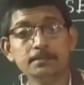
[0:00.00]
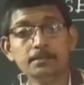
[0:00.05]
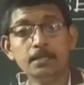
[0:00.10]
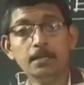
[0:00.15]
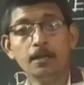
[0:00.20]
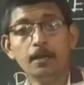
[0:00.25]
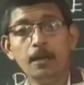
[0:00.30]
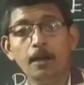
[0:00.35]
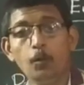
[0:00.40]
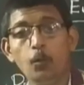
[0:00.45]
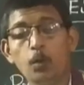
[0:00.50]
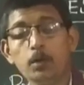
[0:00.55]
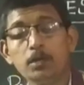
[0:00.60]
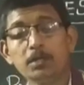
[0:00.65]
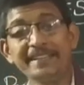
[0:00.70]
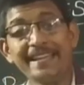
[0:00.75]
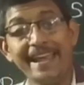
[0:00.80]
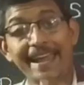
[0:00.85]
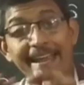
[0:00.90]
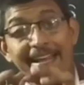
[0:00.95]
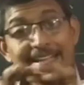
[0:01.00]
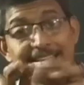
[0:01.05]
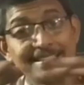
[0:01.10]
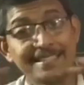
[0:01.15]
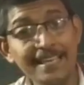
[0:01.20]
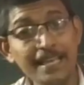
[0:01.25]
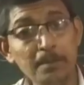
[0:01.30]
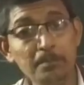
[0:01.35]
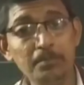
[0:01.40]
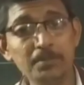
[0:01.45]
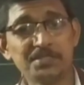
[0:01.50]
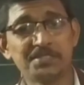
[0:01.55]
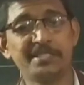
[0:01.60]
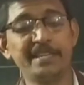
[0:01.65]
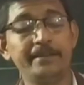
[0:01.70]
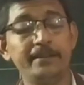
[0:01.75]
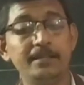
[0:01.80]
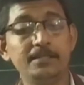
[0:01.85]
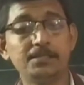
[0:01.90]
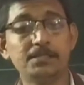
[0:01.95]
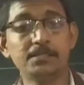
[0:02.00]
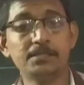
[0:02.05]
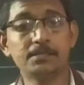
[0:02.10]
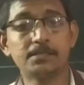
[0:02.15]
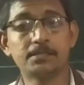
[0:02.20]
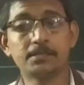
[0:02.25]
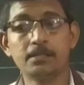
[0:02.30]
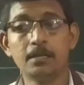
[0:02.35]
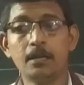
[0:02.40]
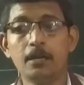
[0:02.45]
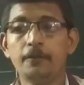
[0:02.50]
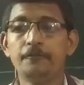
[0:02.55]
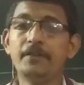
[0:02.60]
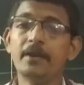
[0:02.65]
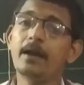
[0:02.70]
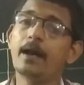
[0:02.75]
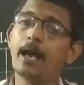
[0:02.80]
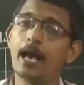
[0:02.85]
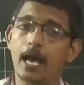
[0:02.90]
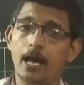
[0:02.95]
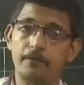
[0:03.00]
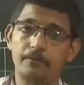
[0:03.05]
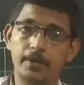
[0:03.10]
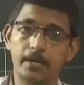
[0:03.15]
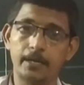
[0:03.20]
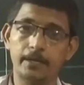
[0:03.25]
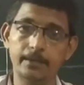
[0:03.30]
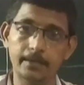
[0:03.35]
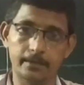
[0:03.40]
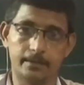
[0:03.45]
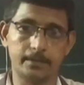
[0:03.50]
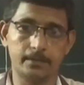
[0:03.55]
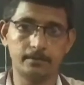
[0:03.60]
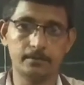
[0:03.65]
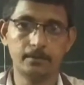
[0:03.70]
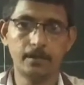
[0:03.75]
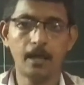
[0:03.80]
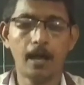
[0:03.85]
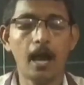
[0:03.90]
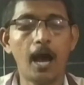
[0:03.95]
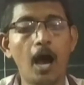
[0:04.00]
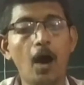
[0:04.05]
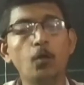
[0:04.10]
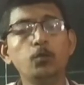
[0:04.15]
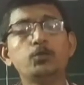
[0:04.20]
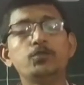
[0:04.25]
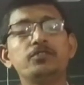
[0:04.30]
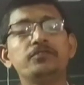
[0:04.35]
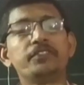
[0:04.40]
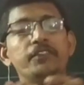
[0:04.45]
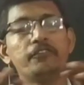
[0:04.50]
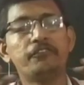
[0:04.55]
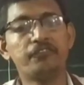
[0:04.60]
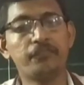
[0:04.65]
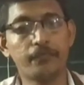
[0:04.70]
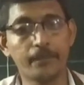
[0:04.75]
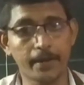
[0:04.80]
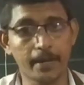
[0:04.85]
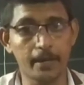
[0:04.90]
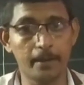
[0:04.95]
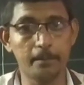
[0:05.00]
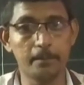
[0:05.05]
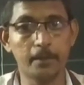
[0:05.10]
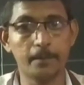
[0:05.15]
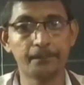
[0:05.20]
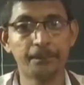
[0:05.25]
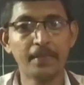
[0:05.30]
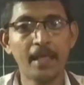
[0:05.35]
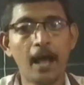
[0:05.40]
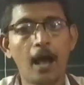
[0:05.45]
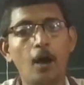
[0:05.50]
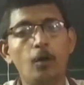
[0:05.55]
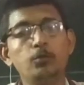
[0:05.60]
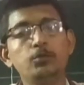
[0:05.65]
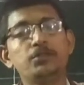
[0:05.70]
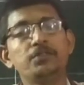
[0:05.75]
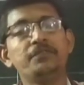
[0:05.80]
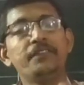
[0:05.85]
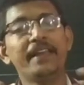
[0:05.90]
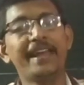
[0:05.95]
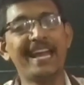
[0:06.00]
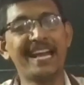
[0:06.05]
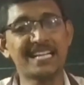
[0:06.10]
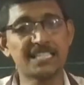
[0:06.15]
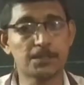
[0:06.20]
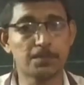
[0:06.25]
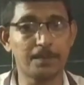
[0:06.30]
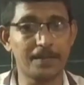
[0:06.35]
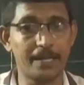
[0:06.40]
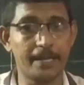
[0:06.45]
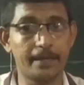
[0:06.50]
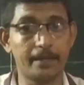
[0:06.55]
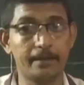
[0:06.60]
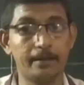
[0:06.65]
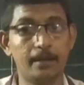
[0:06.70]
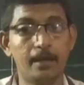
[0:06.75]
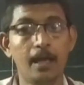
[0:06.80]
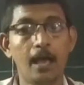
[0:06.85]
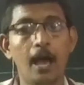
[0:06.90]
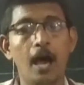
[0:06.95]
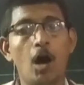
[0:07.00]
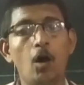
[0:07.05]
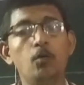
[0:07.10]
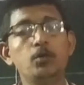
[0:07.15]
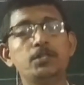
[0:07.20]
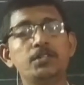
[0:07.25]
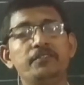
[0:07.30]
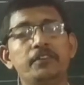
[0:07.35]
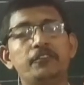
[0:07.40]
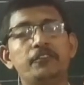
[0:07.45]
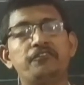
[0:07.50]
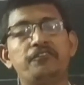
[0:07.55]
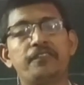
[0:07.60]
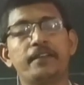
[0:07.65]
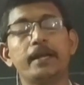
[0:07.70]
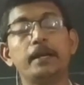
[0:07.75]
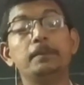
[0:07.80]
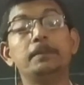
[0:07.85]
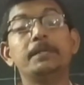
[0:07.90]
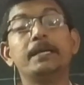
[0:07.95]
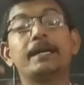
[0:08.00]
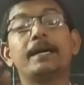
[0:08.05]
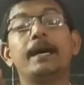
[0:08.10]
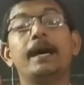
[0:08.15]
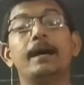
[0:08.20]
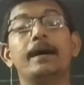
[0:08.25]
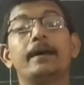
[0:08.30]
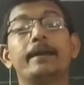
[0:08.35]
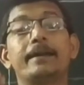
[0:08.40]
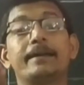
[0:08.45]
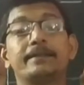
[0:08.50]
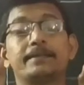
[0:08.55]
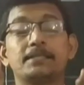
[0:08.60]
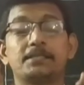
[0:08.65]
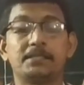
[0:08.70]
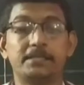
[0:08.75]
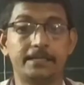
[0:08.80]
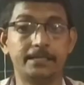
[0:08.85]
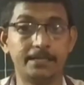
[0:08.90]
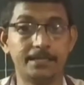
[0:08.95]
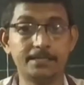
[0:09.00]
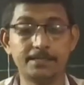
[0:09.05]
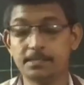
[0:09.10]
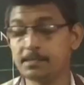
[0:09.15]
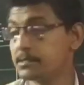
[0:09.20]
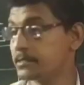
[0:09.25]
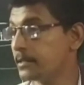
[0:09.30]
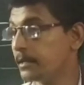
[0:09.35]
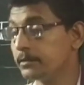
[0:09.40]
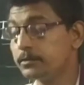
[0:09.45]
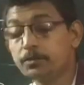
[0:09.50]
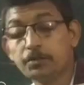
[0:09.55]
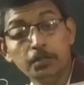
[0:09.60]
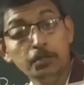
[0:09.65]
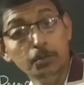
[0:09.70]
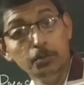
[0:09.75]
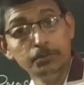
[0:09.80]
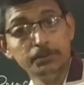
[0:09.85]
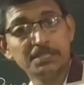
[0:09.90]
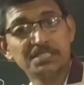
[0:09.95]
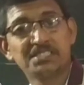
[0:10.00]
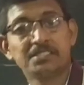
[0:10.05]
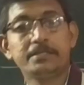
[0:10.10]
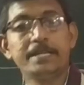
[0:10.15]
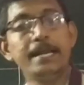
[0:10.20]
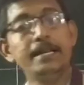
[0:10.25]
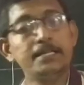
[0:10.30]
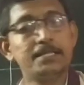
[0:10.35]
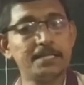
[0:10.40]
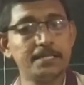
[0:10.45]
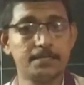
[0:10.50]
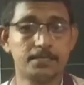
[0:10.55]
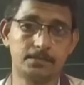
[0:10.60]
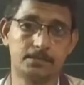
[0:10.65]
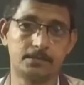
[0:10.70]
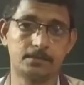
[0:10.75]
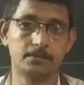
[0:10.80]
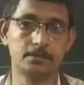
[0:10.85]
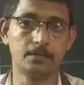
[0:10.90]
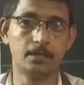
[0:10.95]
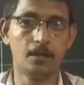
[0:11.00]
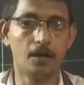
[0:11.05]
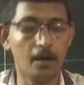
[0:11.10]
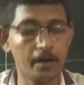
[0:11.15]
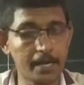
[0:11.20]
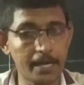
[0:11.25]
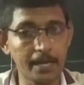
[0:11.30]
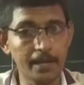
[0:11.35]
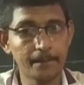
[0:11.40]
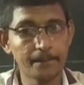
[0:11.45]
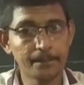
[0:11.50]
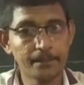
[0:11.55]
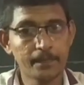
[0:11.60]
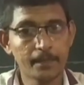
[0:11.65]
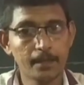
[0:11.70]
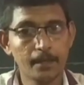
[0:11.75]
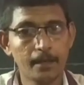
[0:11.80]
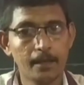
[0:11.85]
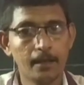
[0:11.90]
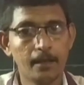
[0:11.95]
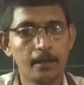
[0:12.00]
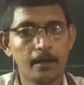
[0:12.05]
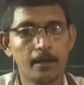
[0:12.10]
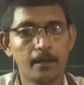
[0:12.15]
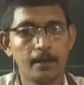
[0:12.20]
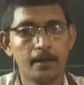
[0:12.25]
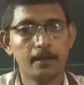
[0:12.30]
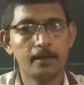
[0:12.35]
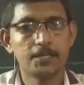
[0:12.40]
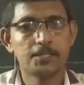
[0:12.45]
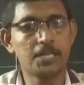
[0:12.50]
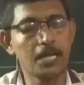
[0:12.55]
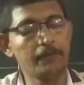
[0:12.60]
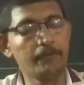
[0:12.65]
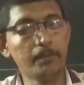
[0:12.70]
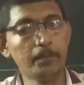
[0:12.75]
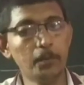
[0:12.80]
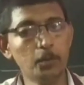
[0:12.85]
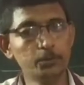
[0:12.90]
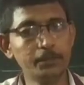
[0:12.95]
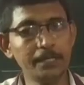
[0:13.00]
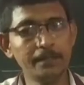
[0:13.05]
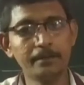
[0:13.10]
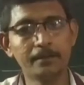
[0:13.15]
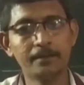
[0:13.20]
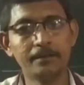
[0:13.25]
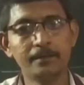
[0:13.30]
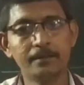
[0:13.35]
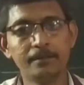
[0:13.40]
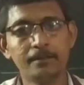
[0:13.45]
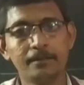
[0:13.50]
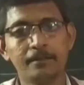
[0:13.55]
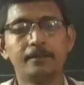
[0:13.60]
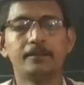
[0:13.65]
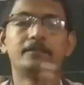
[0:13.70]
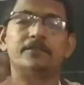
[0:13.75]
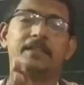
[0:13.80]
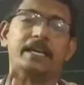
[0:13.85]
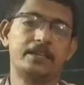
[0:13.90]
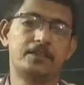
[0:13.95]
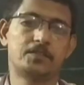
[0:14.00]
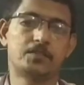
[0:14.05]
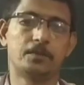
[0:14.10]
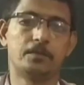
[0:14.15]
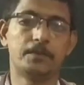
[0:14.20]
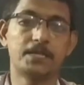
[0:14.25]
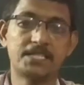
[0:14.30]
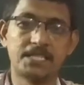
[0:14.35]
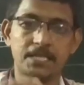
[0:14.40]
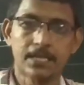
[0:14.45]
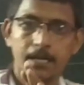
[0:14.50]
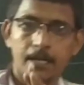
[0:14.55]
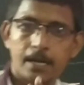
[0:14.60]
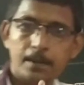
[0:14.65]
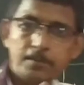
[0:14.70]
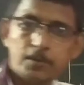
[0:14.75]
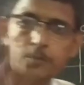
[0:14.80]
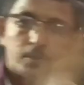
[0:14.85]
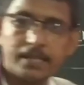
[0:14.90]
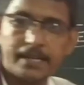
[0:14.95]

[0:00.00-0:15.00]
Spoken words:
what are the example sentences we are having in it, how to we frame, how to we explain, how to we frame the correct sentences through these tenses. Okay, shall we move that? Thank you so much. Come to the next